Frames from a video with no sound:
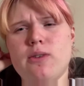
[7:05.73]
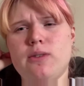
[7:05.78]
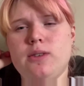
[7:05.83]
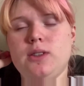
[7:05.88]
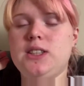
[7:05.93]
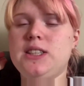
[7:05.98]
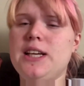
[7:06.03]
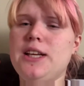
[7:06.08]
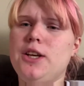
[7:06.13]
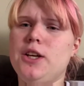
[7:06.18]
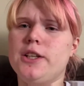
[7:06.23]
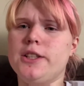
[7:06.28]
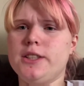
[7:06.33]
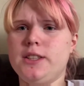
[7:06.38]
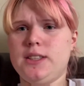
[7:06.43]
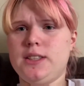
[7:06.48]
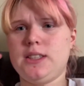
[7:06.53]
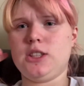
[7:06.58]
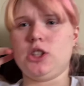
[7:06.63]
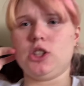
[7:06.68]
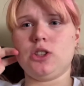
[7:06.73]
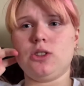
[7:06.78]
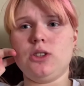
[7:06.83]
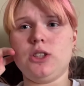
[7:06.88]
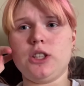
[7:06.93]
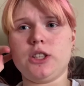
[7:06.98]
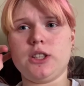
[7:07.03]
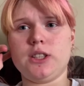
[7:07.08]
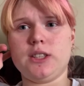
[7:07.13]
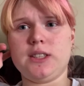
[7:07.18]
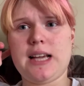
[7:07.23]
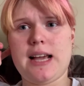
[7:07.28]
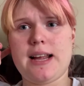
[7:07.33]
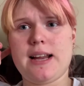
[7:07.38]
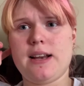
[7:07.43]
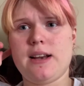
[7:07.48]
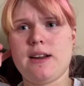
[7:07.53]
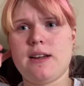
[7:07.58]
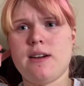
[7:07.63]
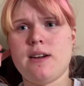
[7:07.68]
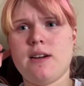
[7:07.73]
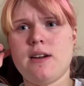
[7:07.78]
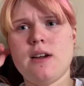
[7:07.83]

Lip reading: seniors, juniors, and